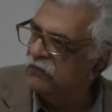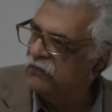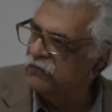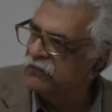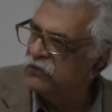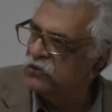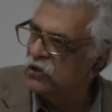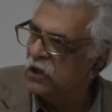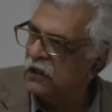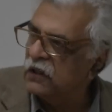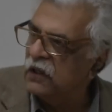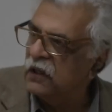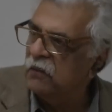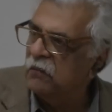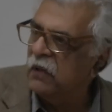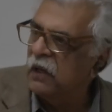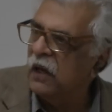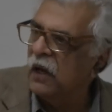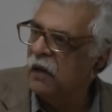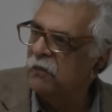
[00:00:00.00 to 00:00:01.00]
of
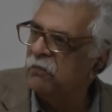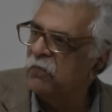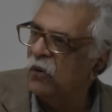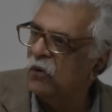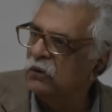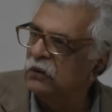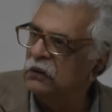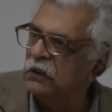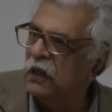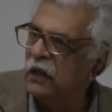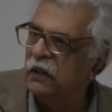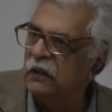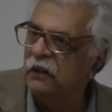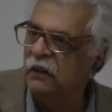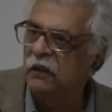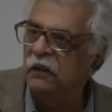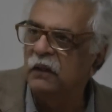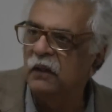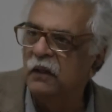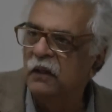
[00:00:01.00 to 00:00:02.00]
checking me up online,
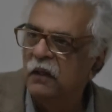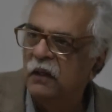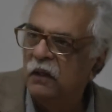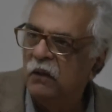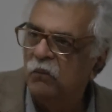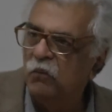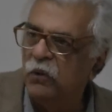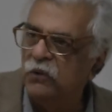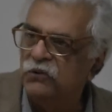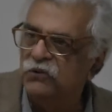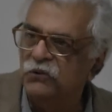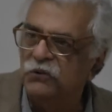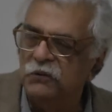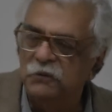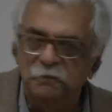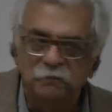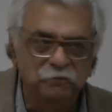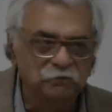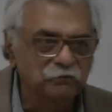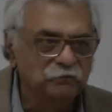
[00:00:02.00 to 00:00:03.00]
which
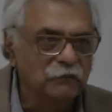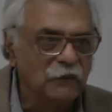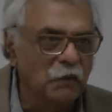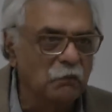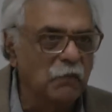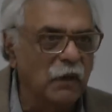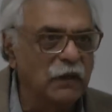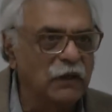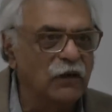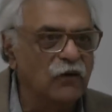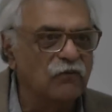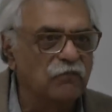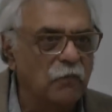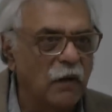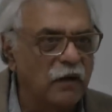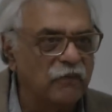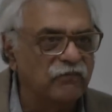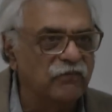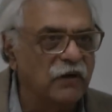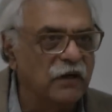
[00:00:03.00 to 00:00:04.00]
many of
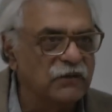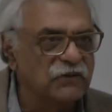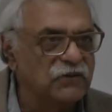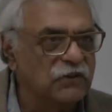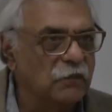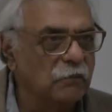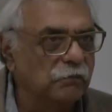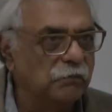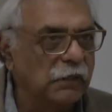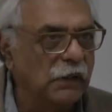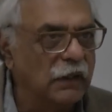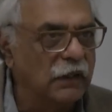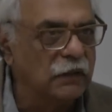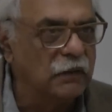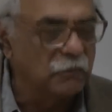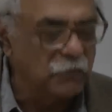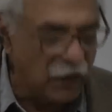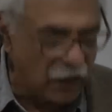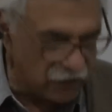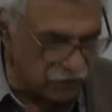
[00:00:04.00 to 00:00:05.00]
my friends complain
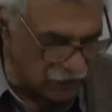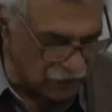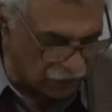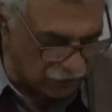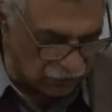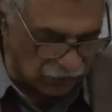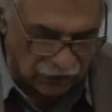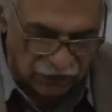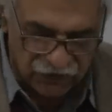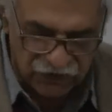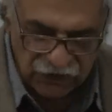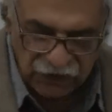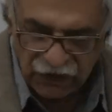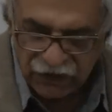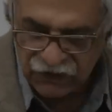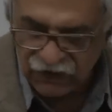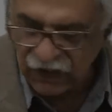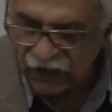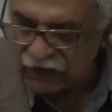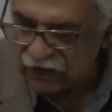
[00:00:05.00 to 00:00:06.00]
about
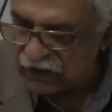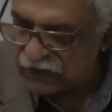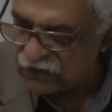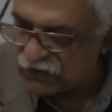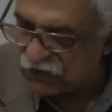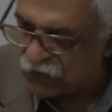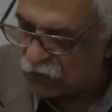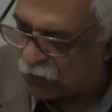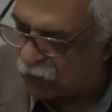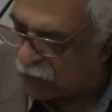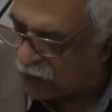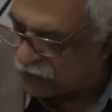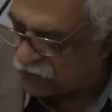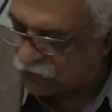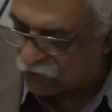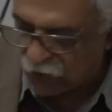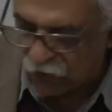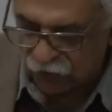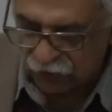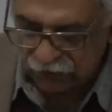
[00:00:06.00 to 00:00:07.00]
endlessly, saying there's too
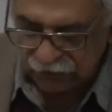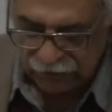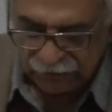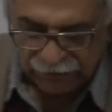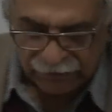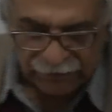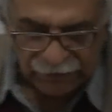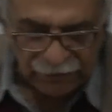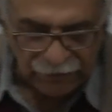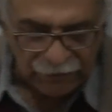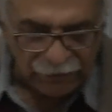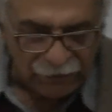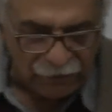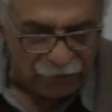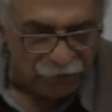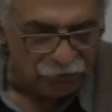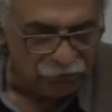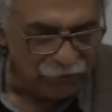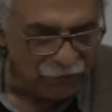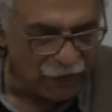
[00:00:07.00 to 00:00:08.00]
much on.
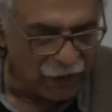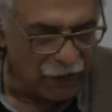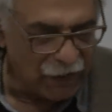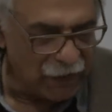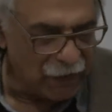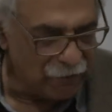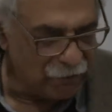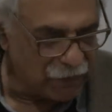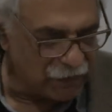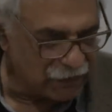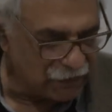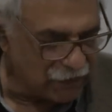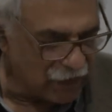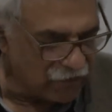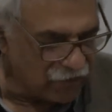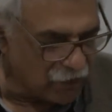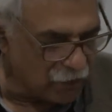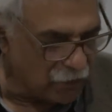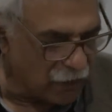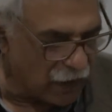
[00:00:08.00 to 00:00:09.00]
But
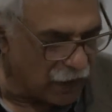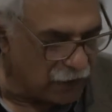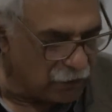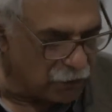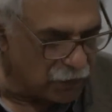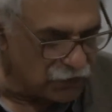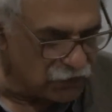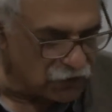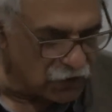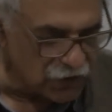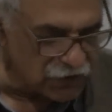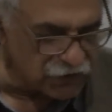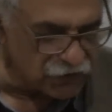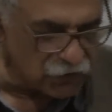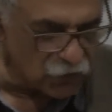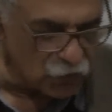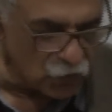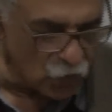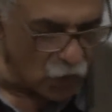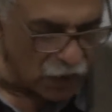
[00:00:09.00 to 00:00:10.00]
never mind. But just
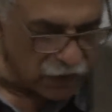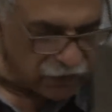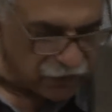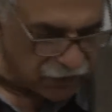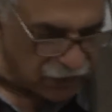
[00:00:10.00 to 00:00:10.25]
on one